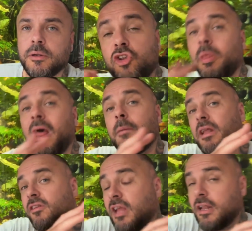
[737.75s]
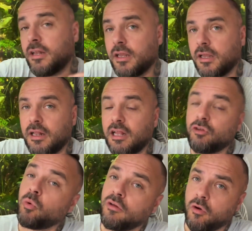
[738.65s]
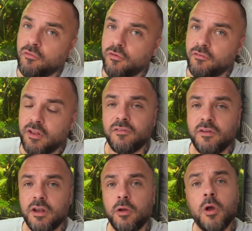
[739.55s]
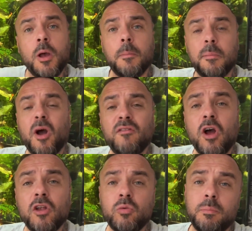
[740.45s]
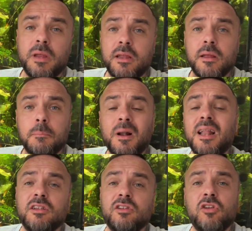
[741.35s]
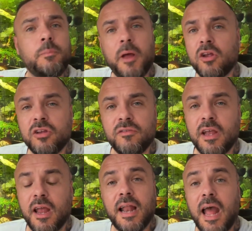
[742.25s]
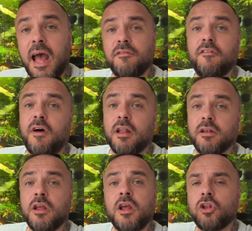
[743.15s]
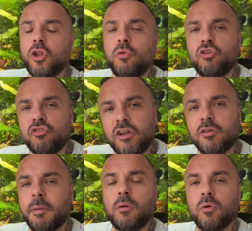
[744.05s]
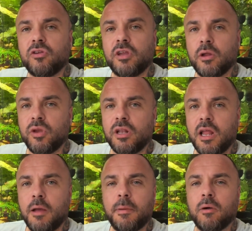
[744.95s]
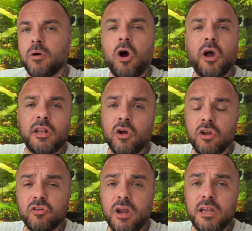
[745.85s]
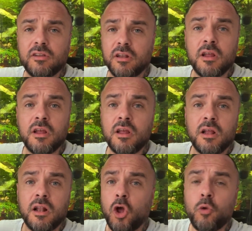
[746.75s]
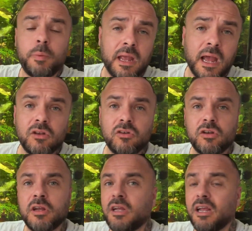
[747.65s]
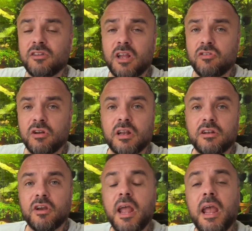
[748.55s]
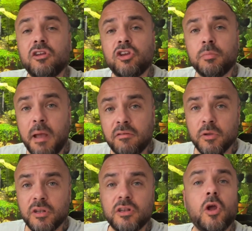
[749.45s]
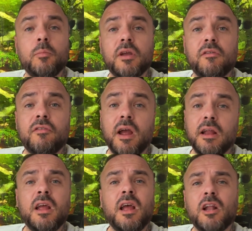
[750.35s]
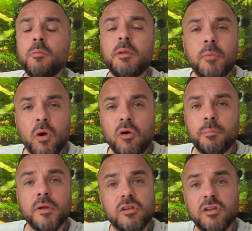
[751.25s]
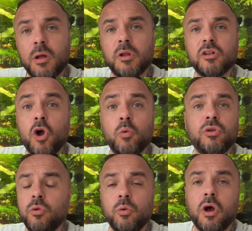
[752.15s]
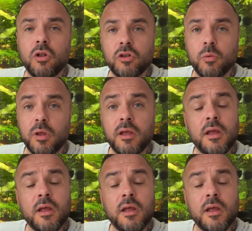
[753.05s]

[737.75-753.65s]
So that being said, that's all I've got for you for this video. But my advice would be, please just persevere and have fun. Don't stress about what you see on the internet about high nitrates and low pH, etc., etc. Experiment. Don't be afraid. Don't be put off because someone told you can't do it.